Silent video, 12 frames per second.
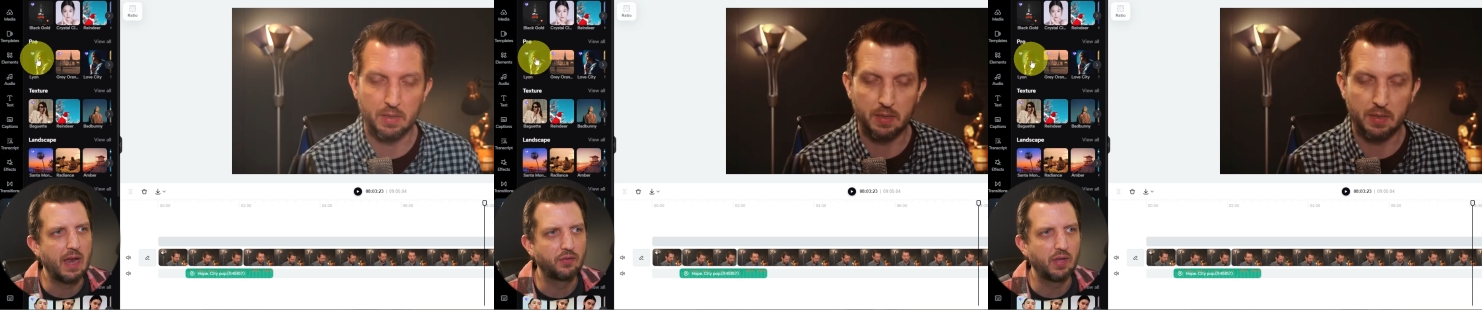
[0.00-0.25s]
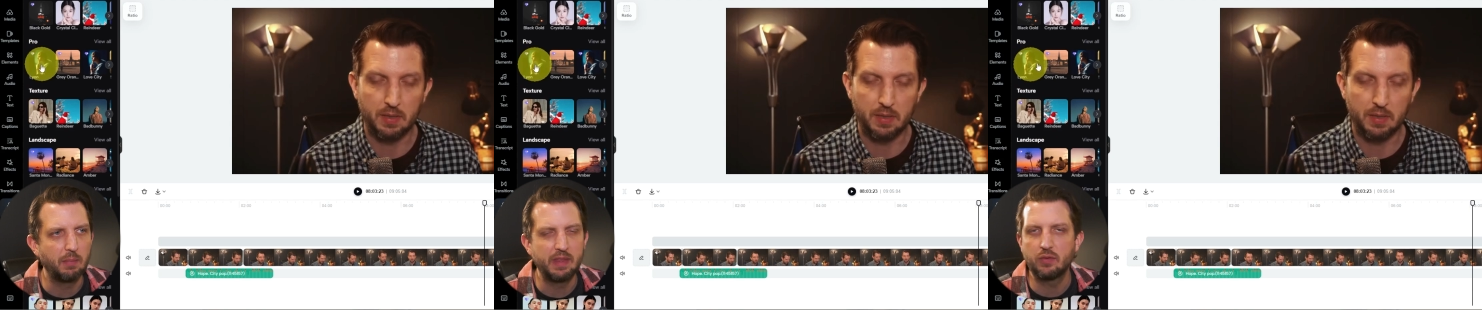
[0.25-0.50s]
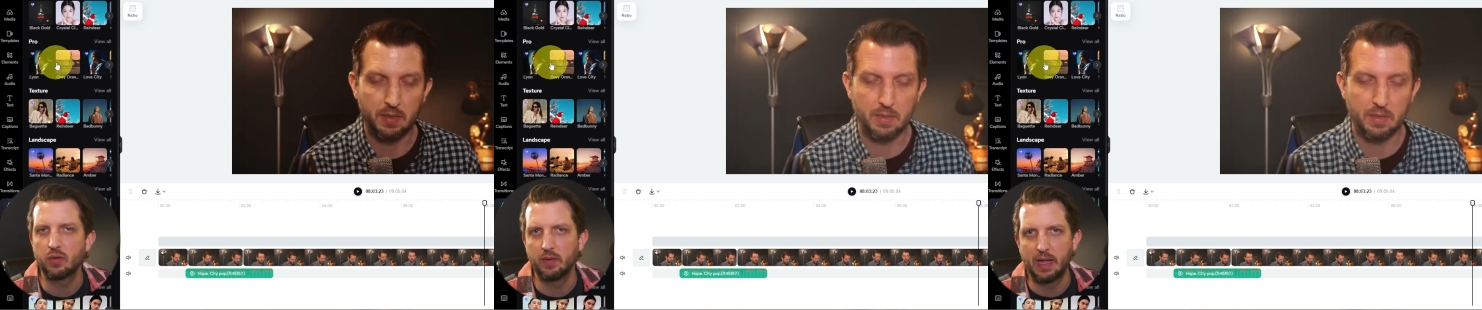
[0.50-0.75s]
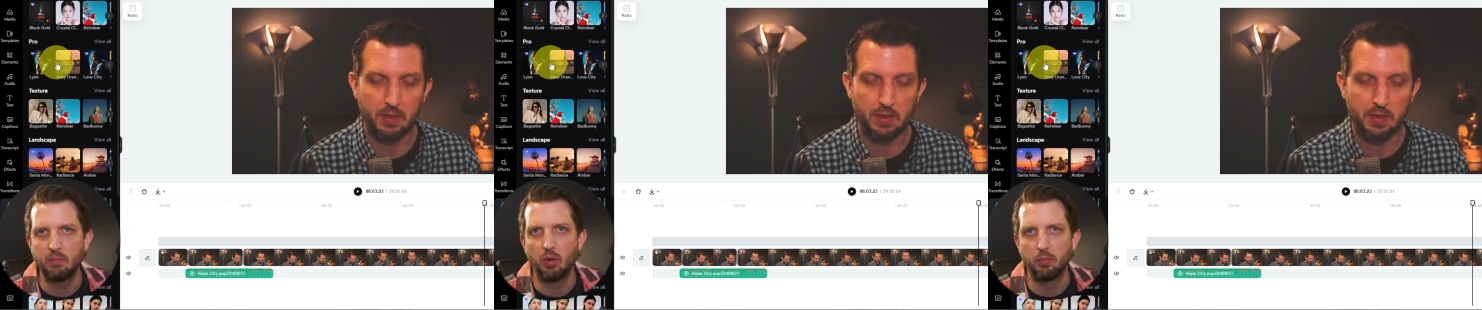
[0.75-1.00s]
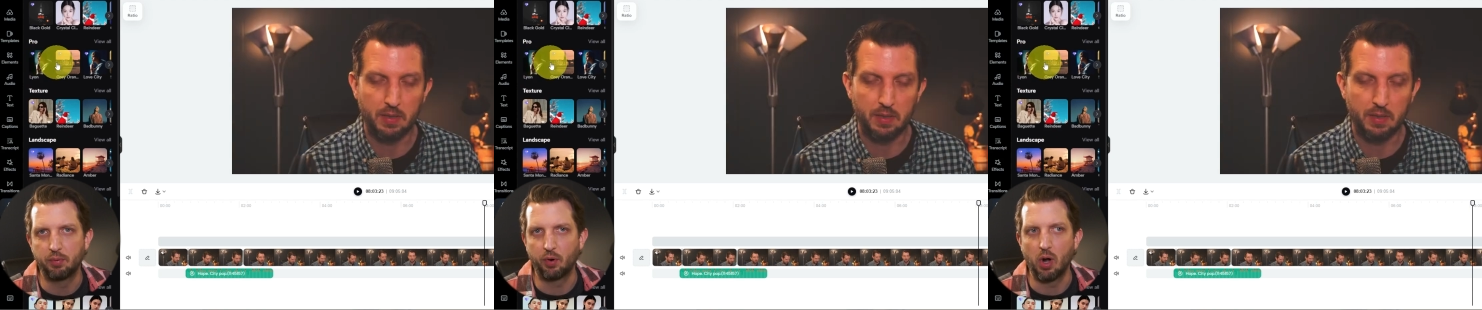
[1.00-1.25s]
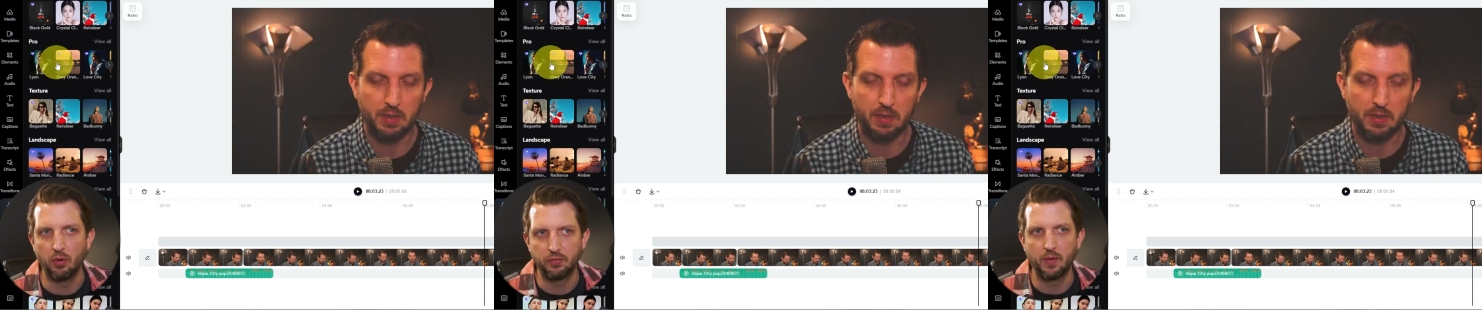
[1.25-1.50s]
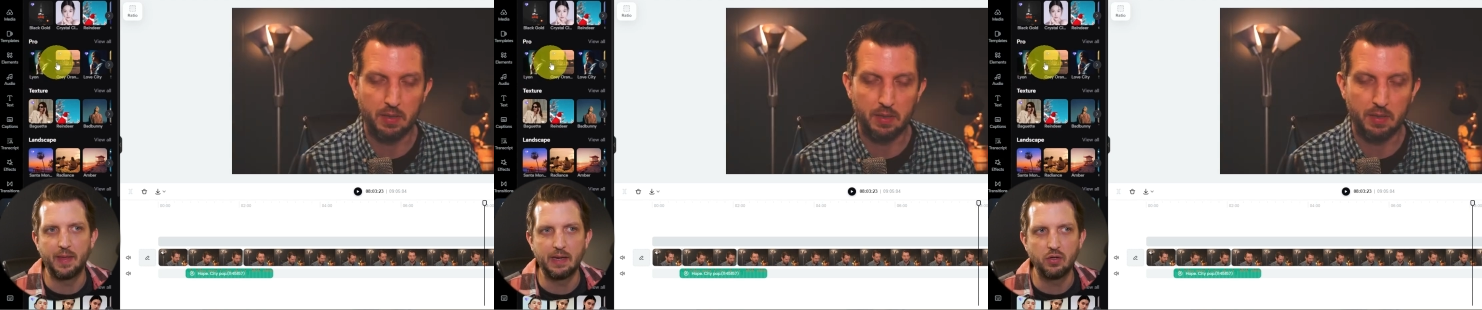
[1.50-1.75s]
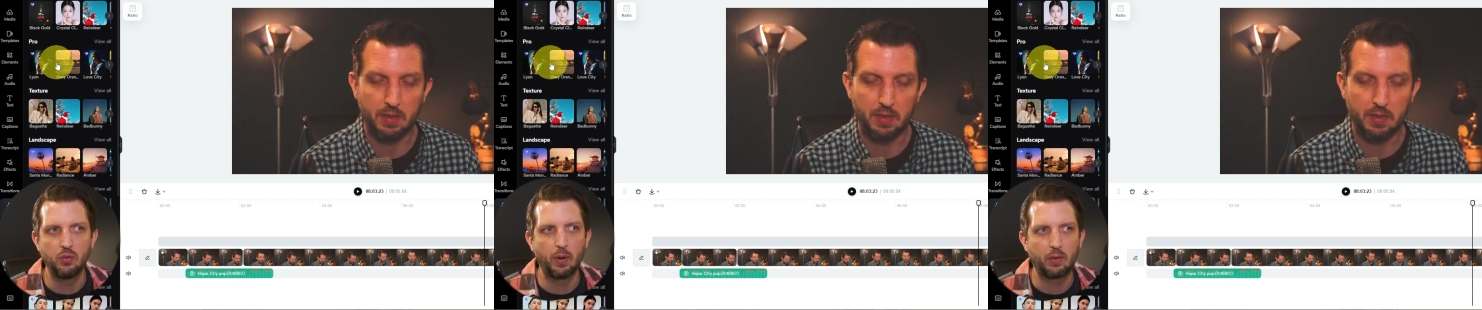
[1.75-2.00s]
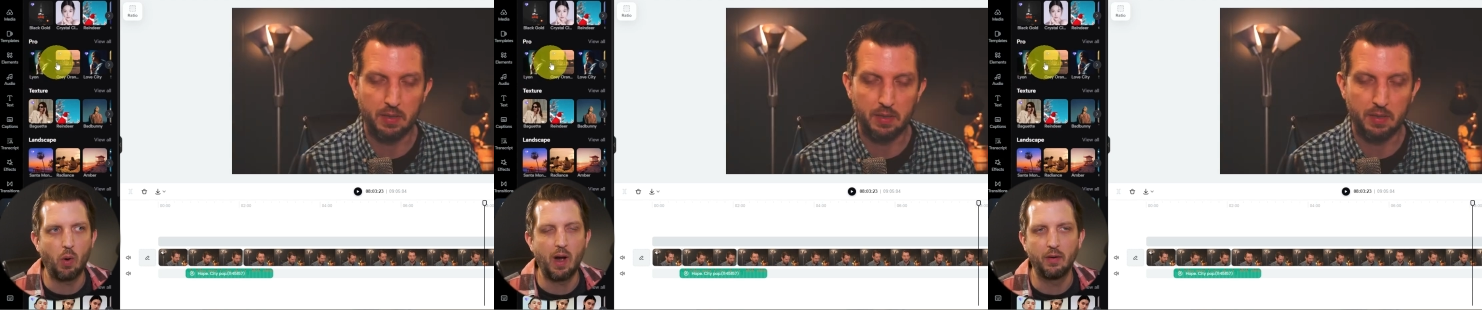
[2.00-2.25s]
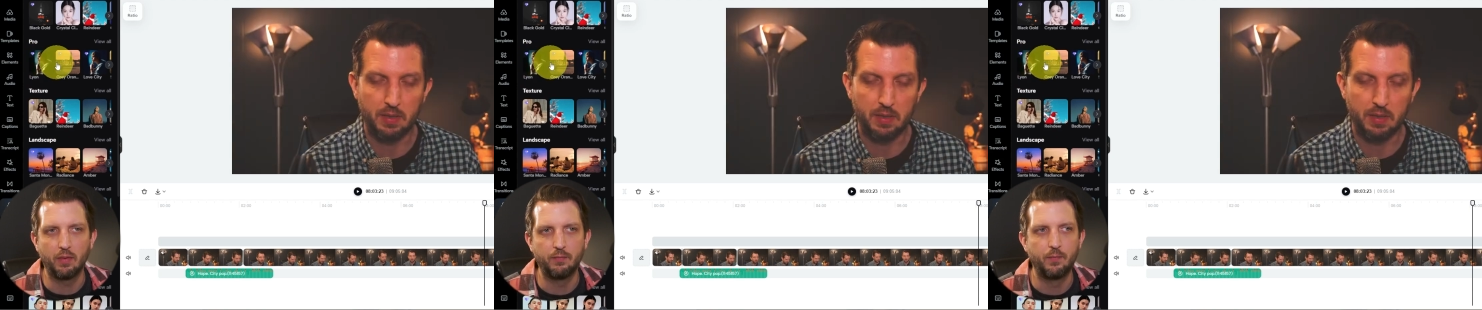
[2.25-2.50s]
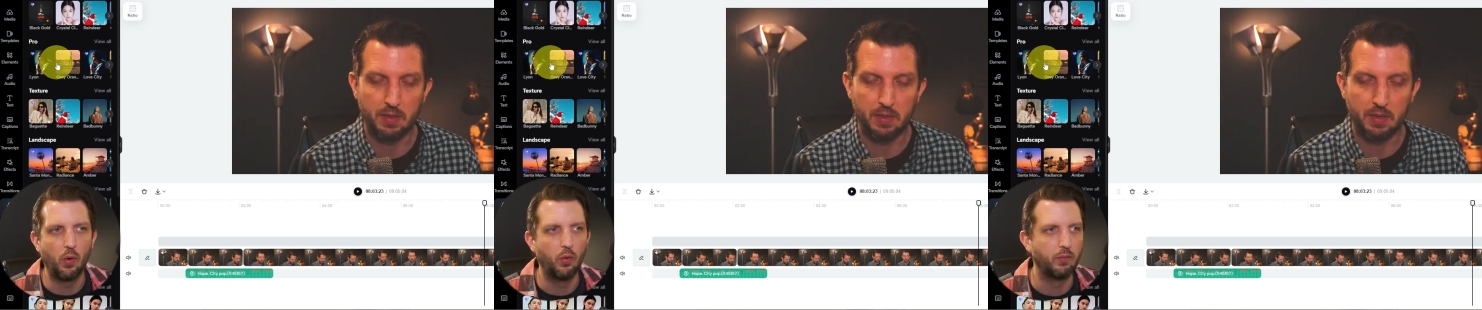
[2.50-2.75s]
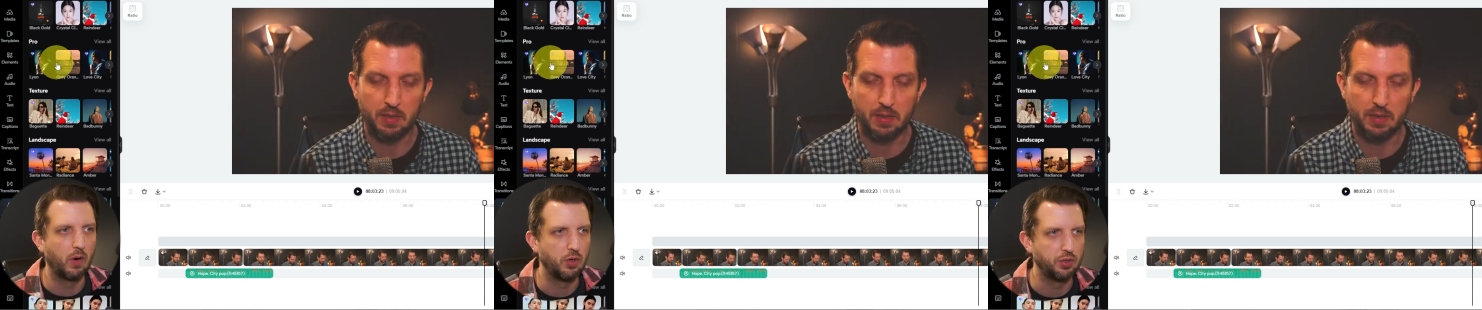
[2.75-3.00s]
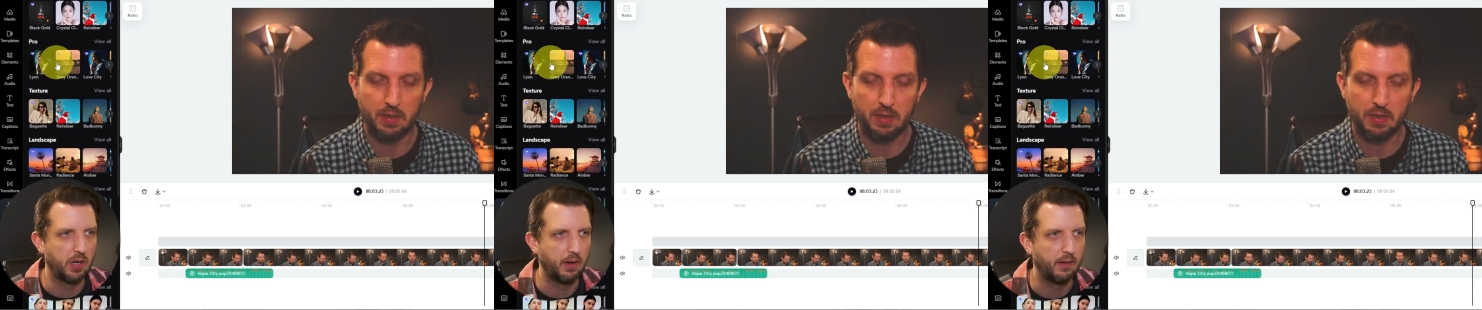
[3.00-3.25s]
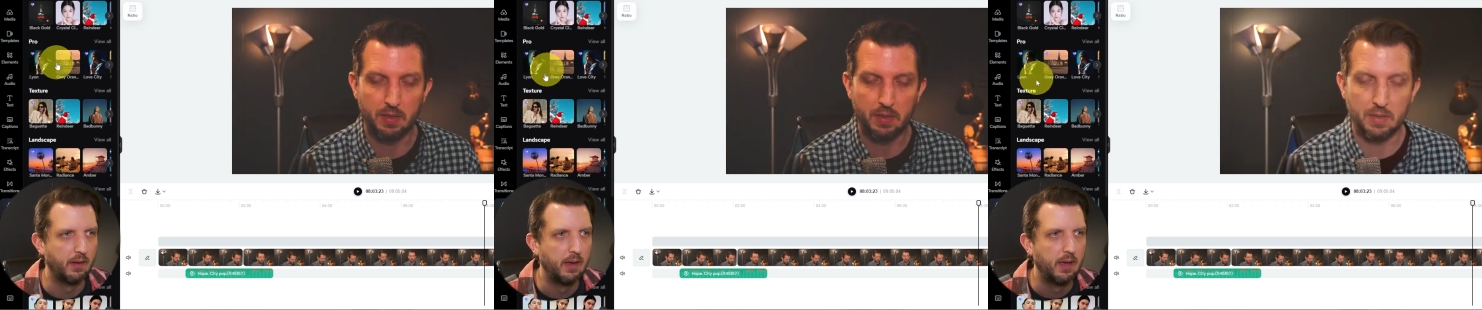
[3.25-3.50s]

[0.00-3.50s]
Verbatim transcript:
Speaker 1: Now, some of these are labeled pro, so they do require the full version.